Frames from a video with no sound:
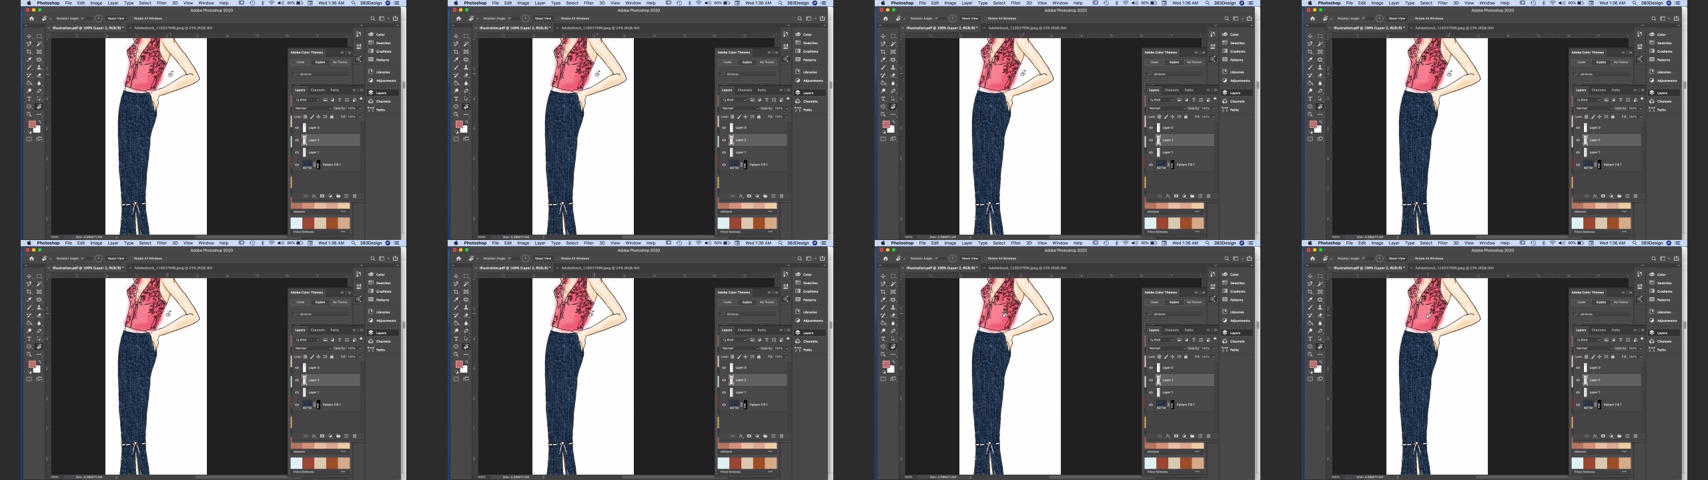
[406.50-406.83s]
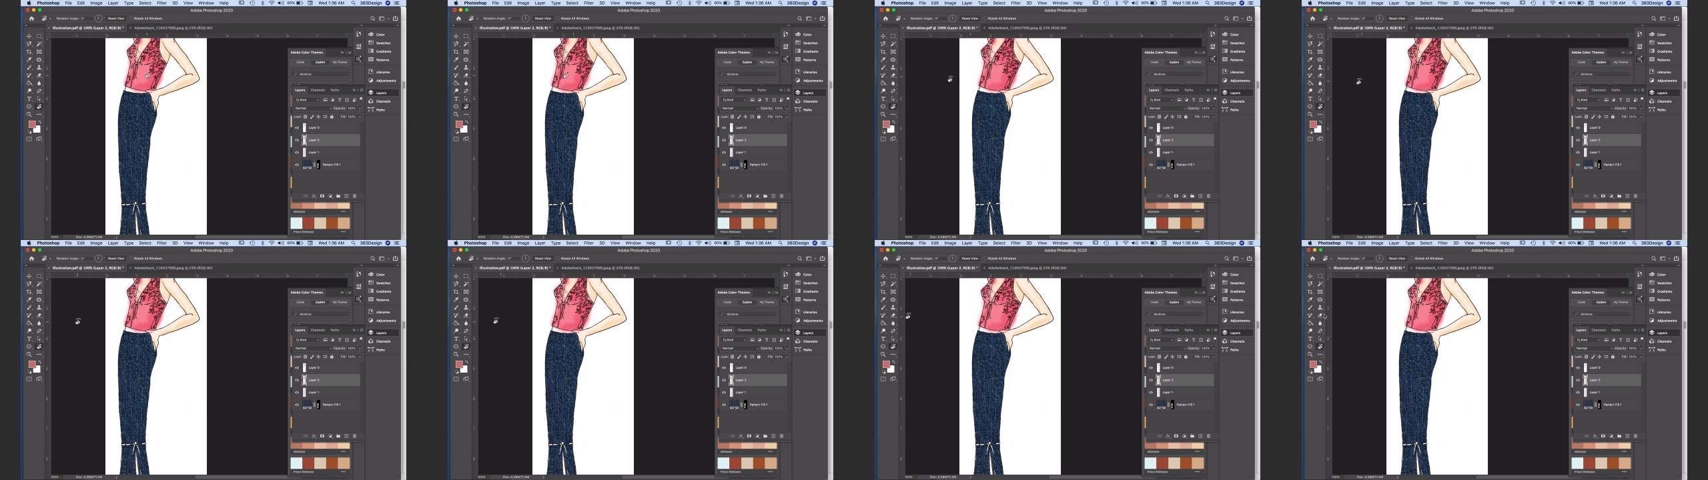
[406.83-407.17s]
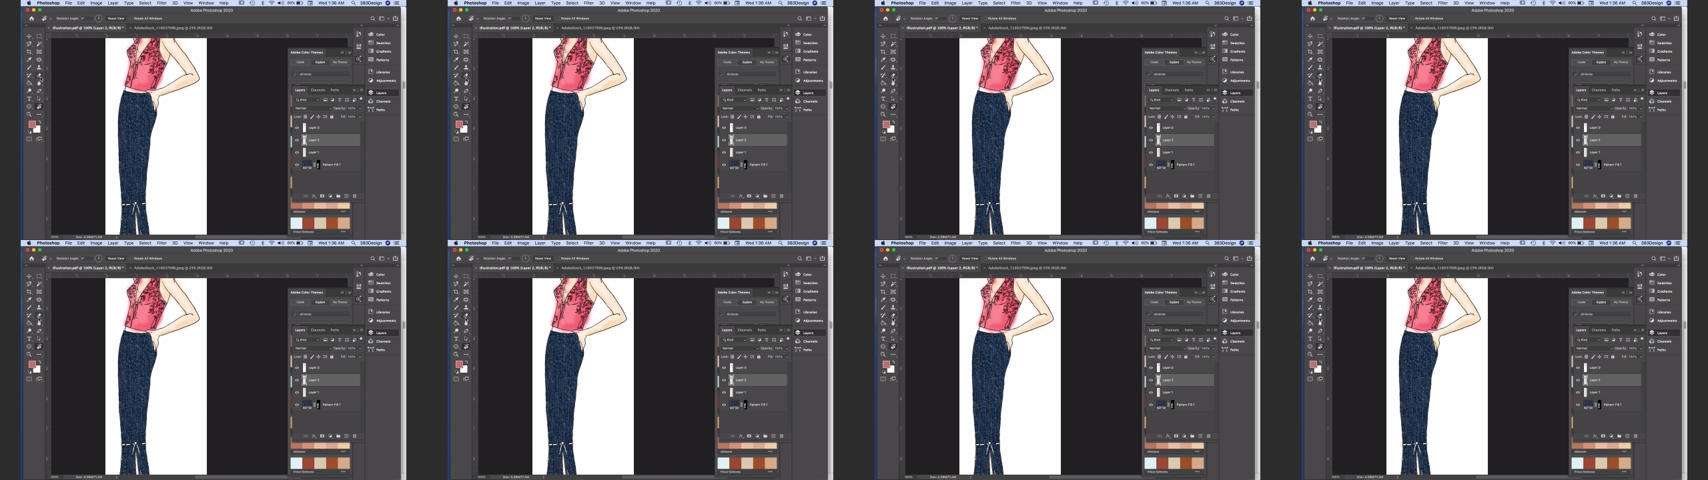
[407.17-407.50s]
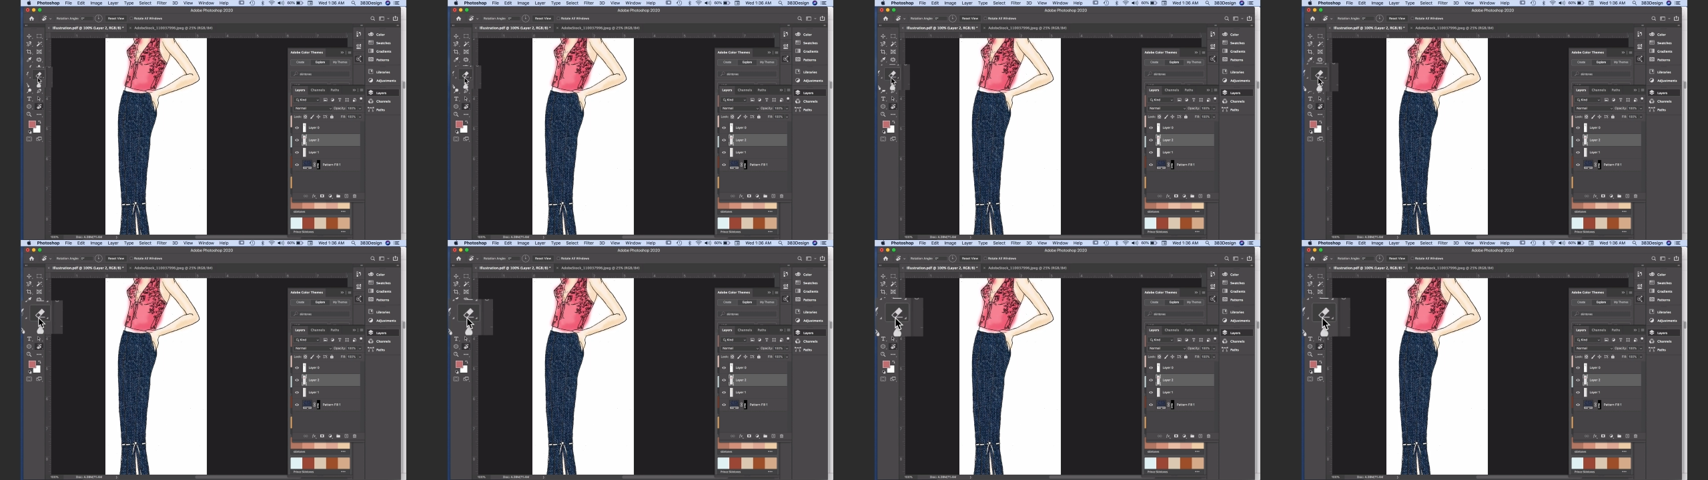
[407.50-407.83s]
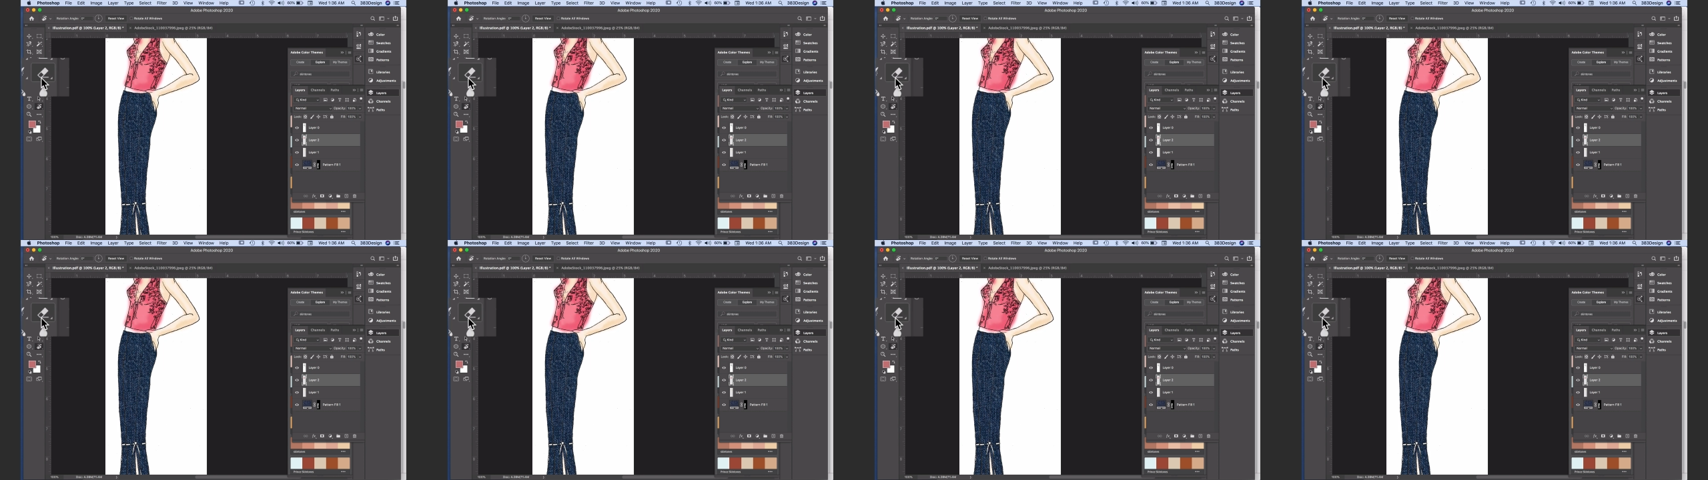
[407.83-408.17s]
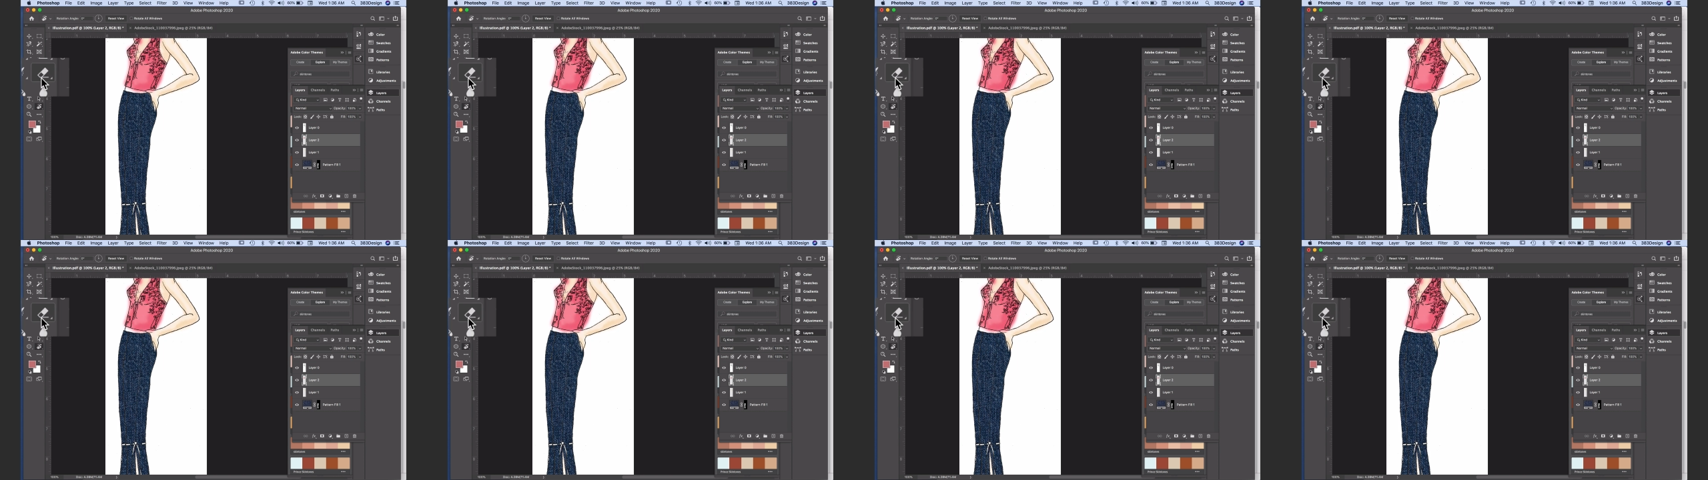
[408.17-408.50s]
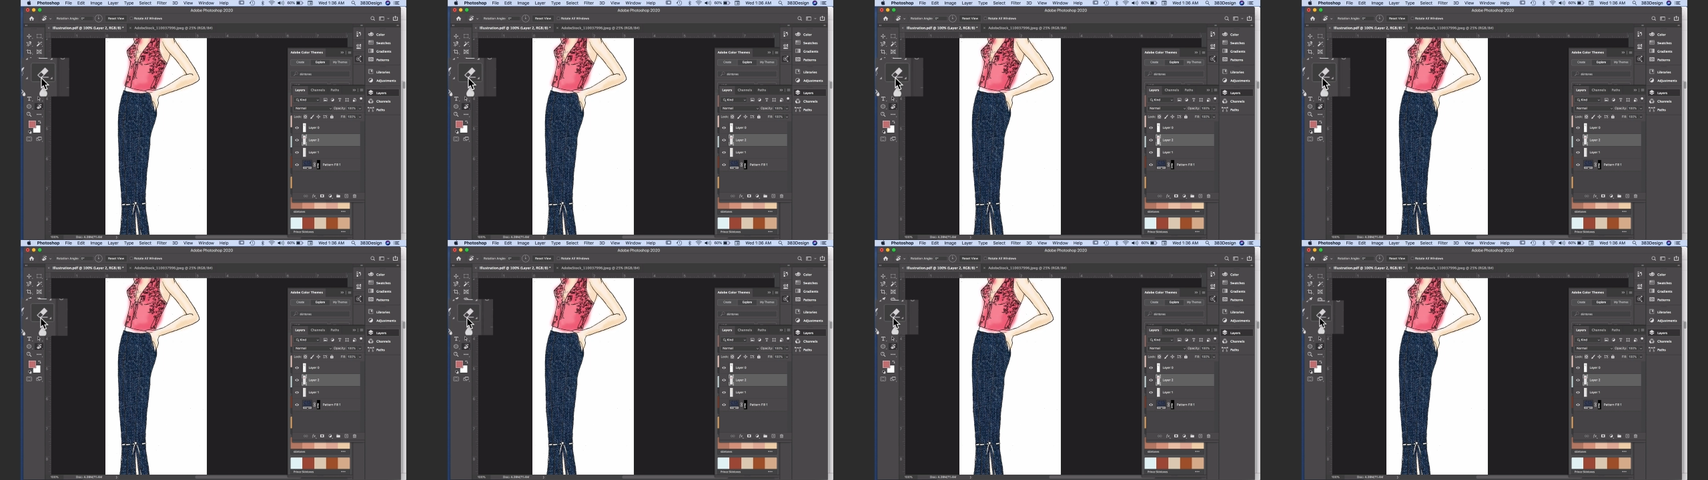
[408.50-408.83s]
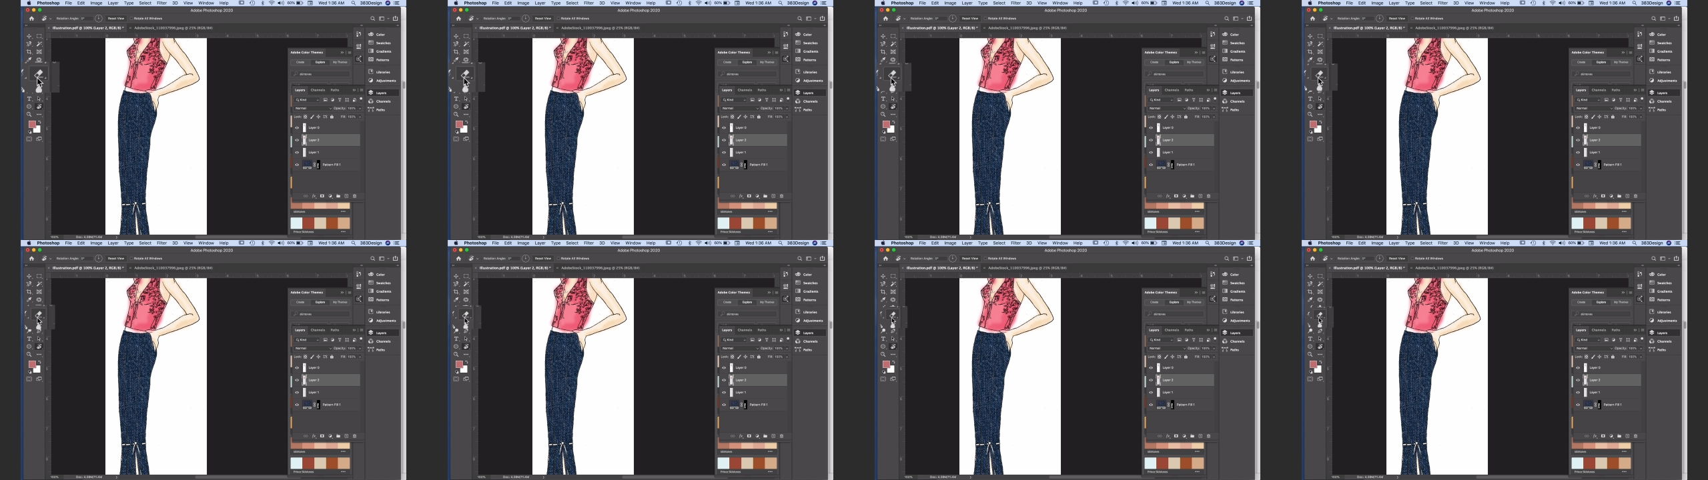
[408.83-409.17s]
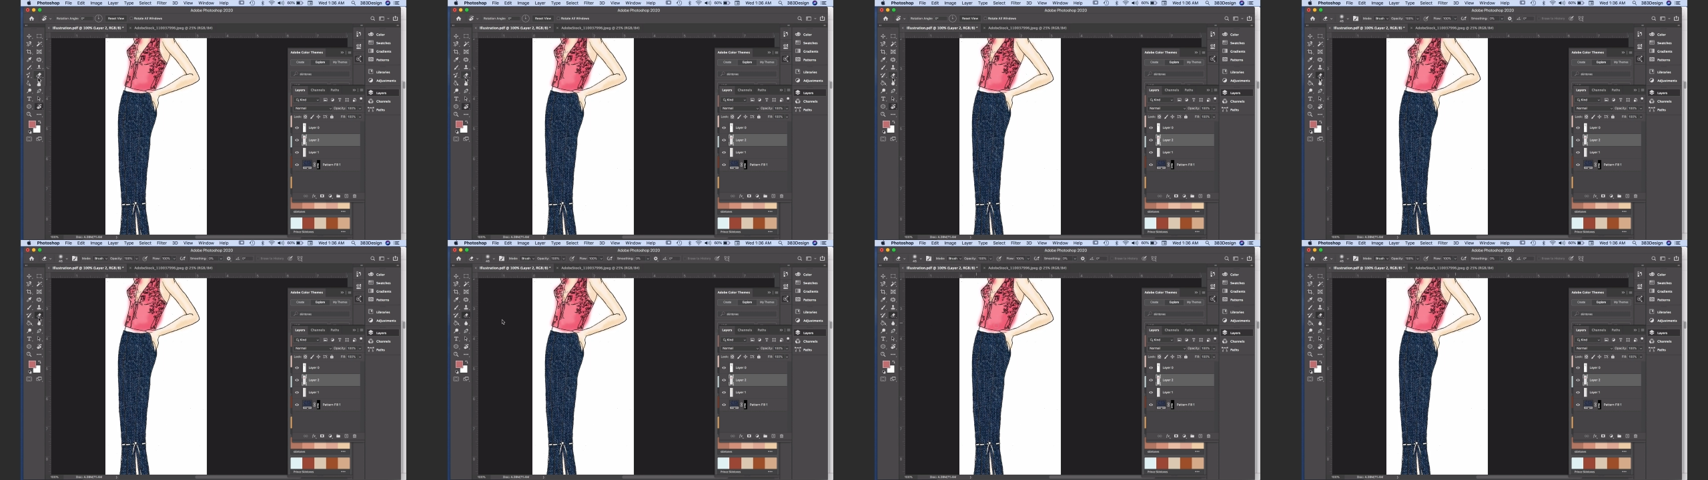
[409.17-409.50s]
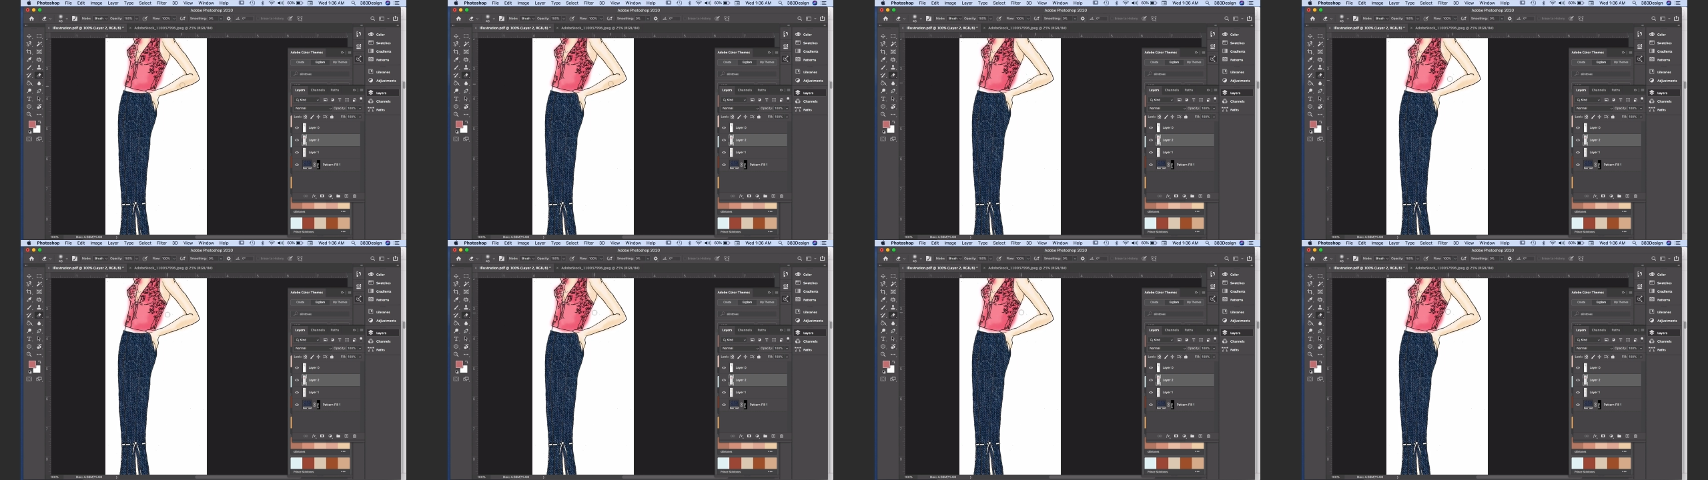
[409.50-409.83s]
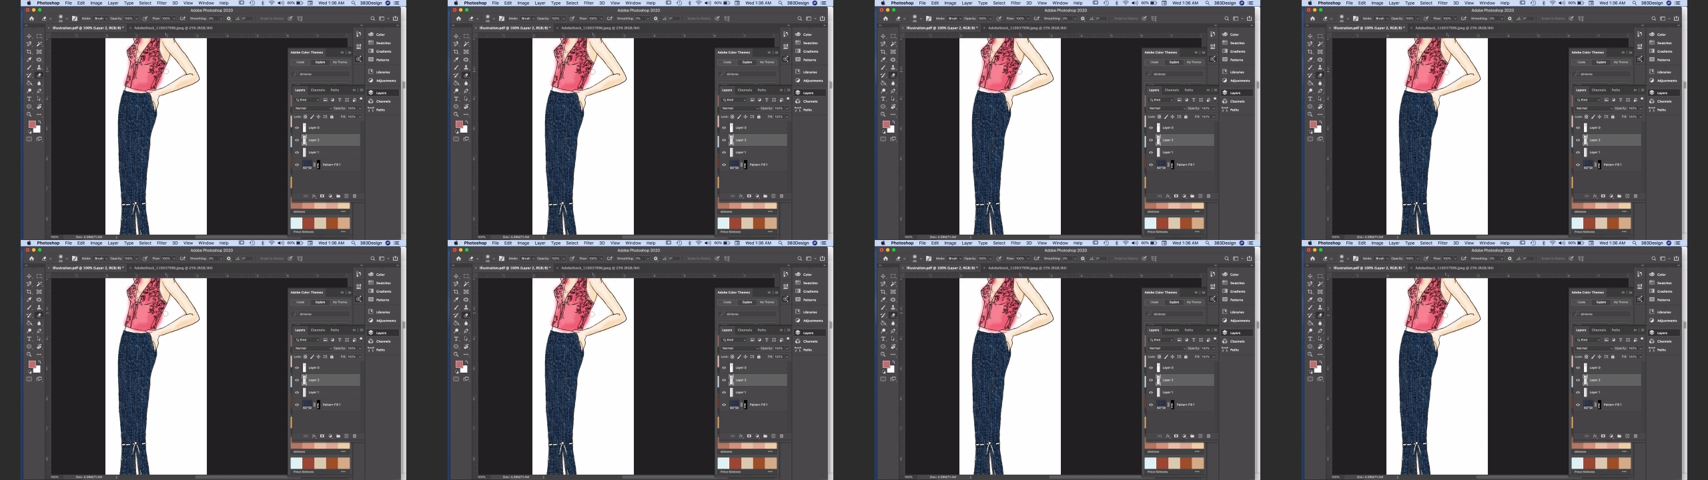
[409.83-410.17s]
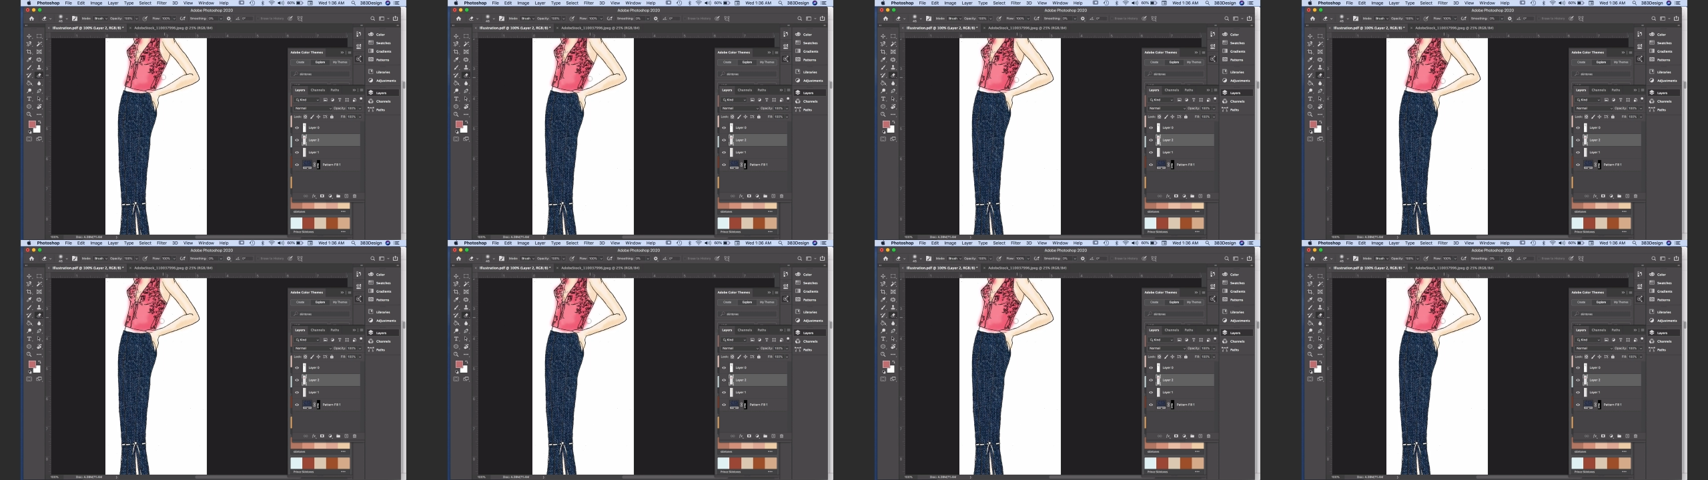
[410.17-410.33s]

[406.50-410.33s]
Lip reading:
(no speaker visible)